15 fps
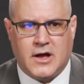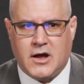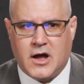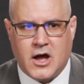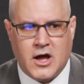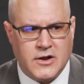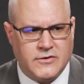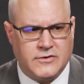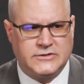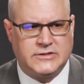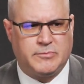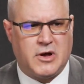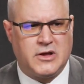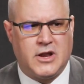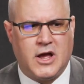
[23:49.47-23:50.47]
hundreds
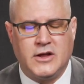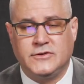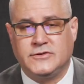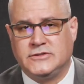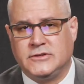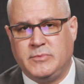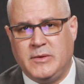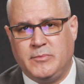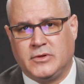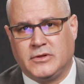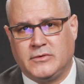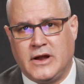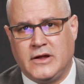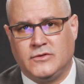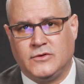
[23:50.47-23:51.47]
upon hundreds of people
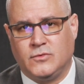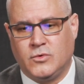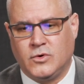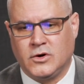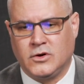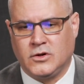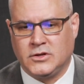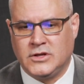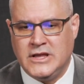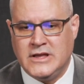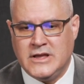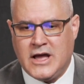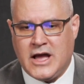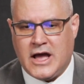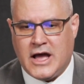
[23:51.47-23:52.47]
around the world,
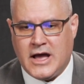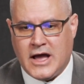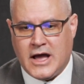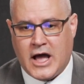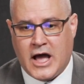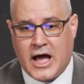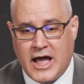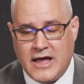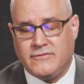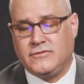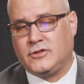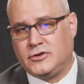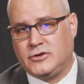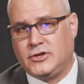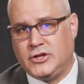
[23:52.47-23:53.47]
I've
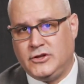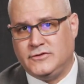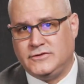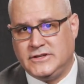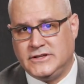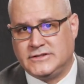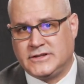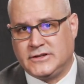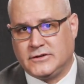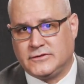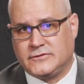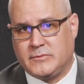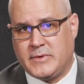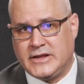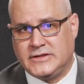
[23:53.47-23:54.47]
learned to use these
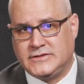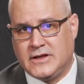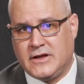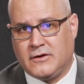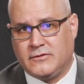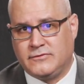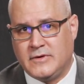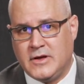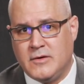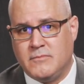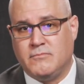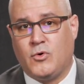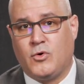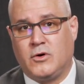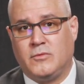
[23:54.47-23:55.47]
skills for myself
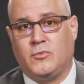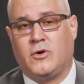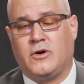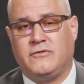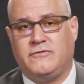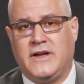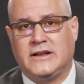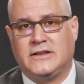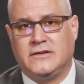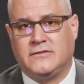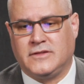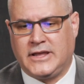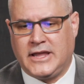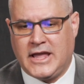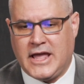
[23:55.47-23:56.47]
more and more
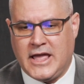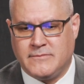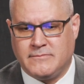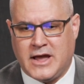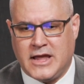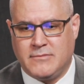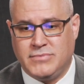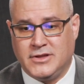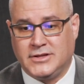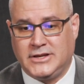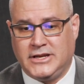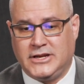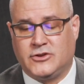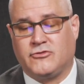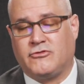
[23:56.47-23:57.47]
effectively, and my
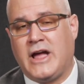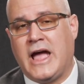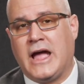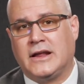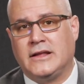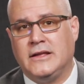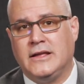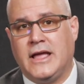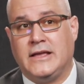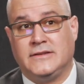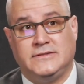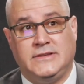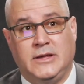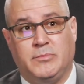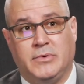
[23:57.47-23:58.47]
ability to track
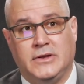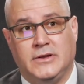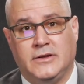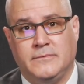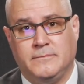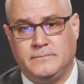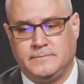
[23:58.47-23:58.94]
has deepened.